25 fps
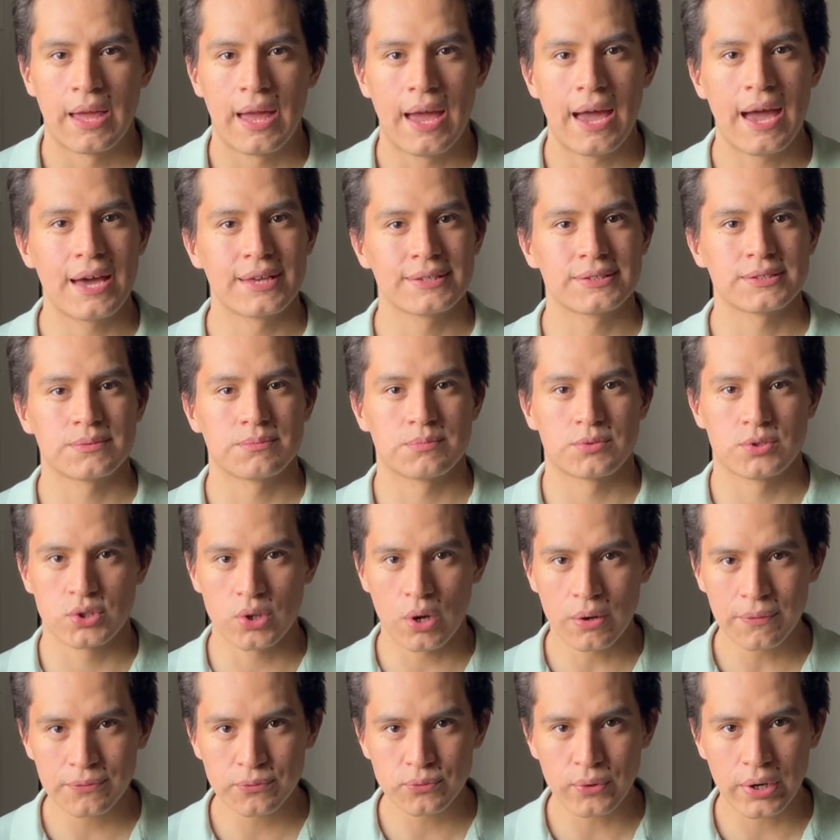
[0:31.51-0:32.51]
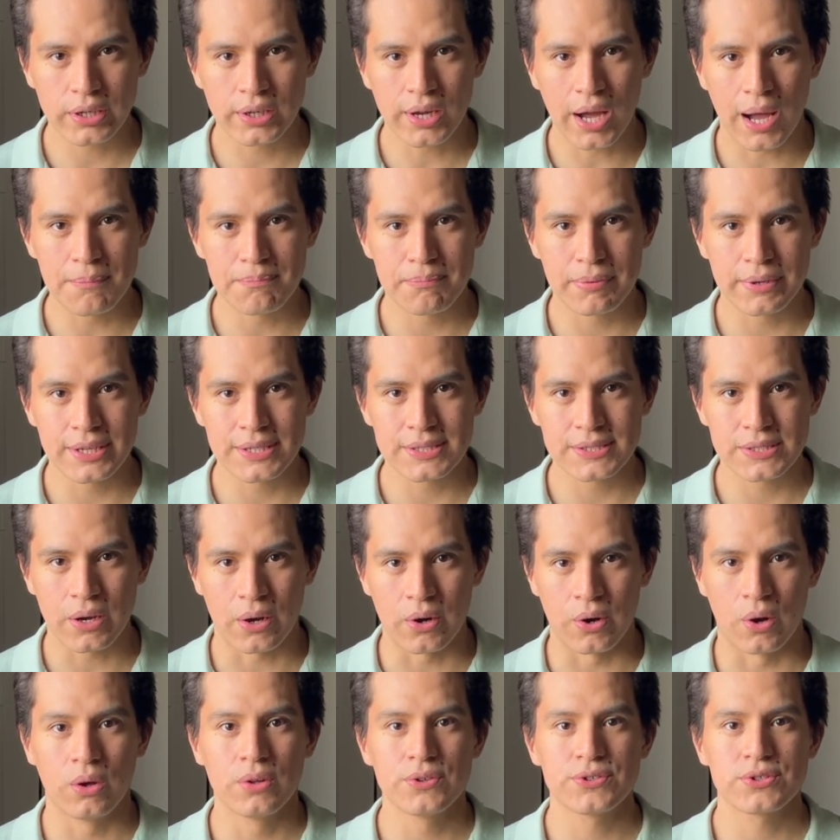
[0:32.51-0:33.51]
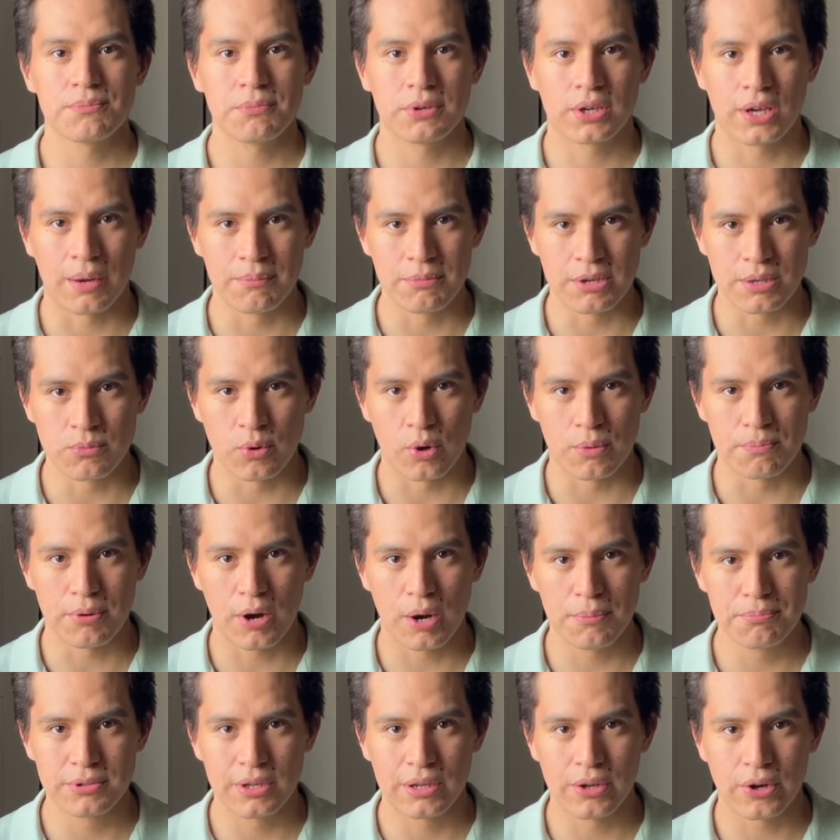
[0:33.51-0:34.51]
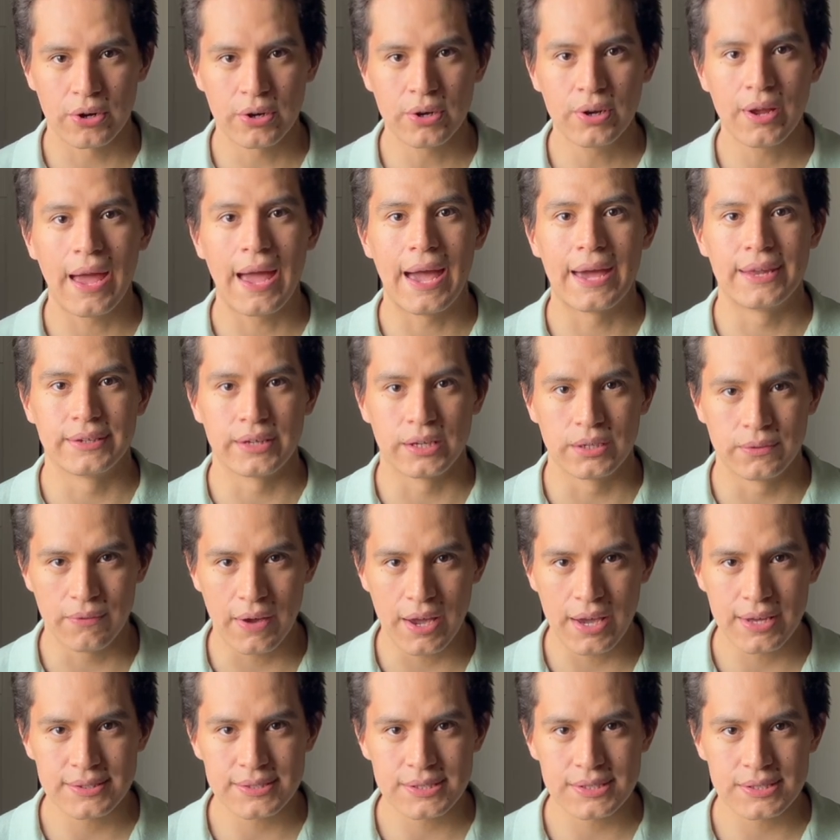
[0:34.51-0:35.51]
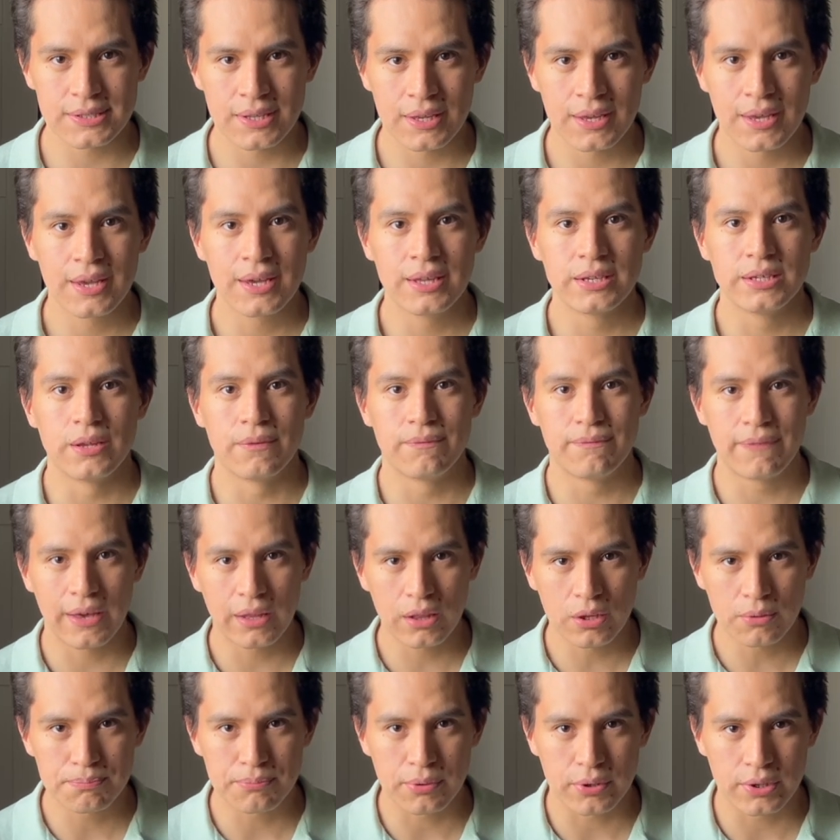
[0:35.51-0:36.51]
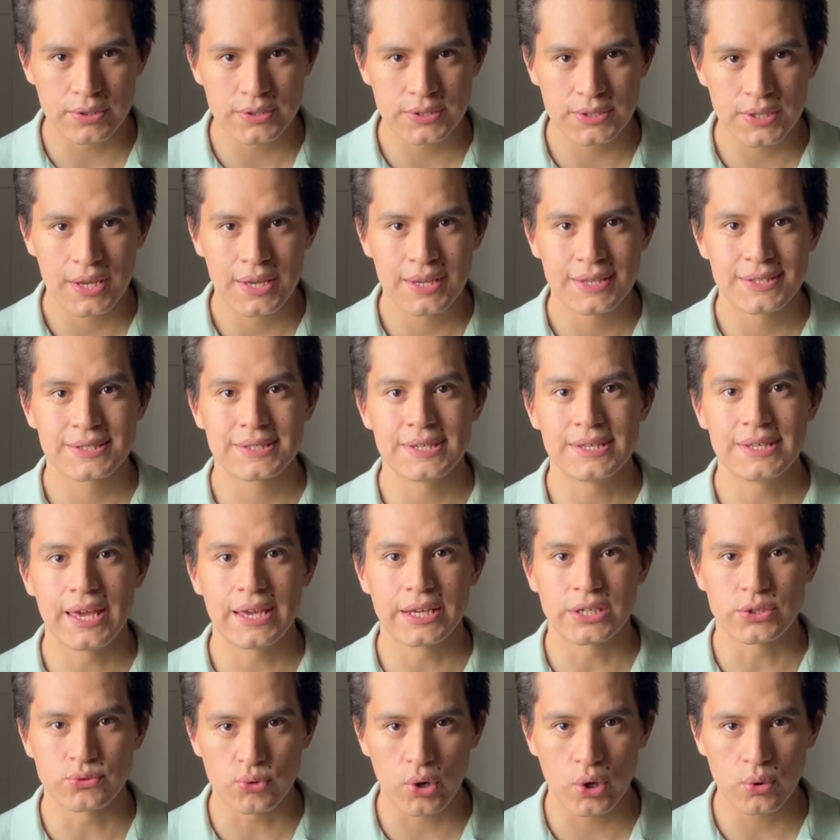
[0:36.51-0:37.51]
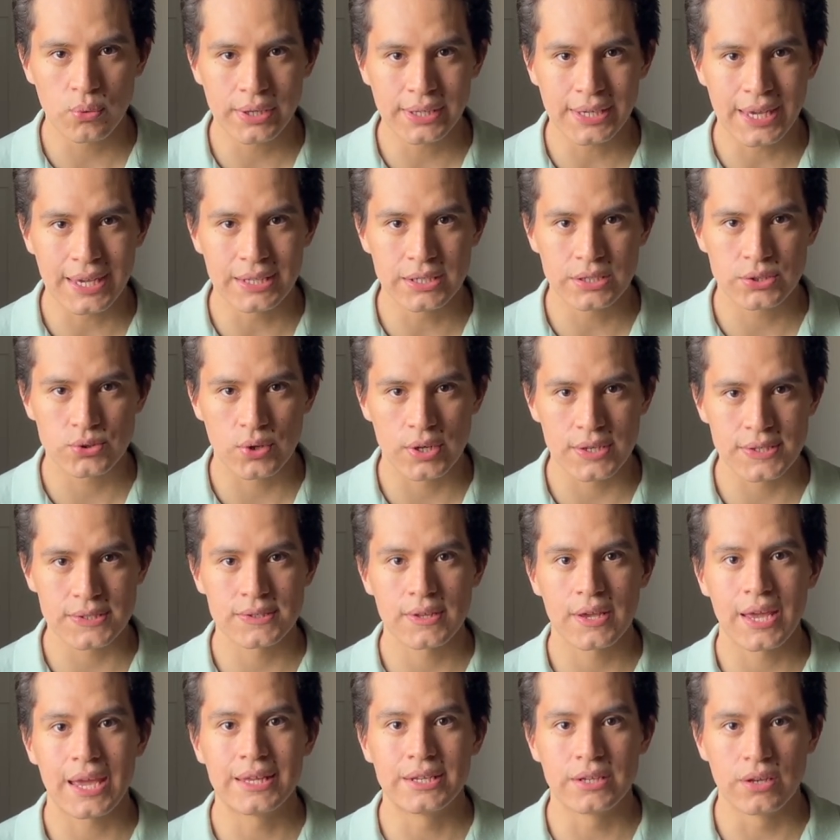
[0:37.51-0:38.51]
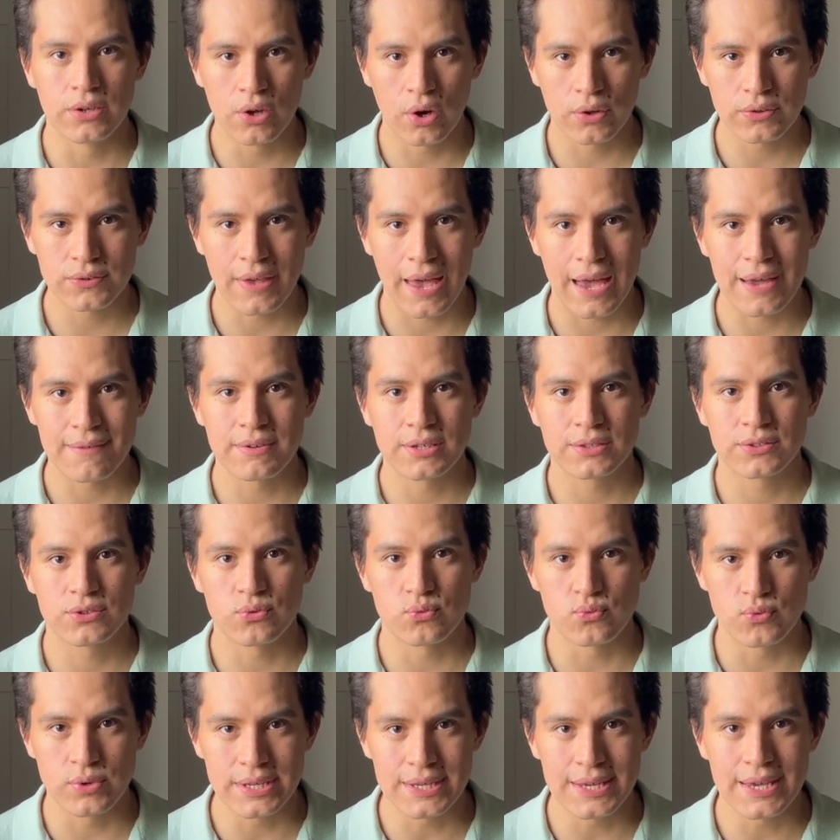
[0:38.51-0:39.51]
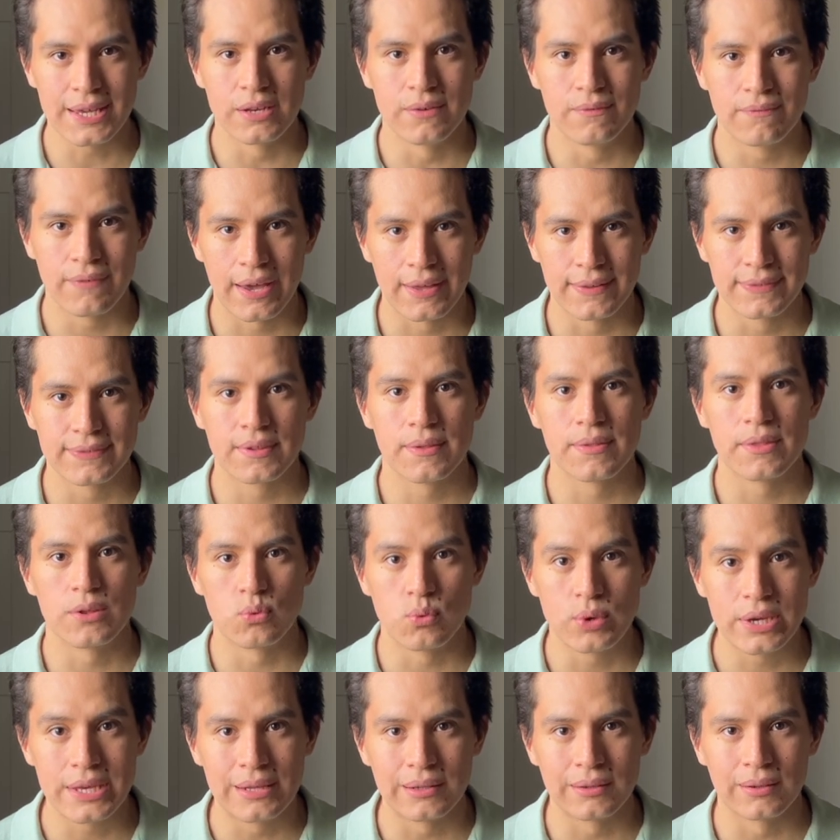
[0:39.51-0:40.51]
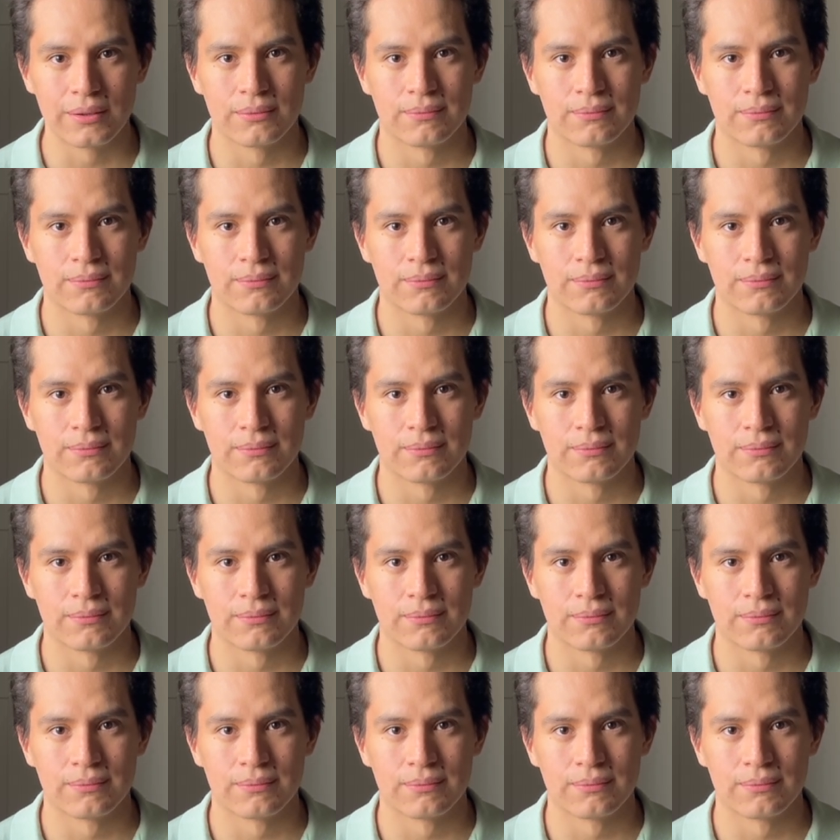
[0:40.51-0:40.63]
As software companies are also becoming more popular and advanced, developers see a growing interest in not having to reinvent the wheel.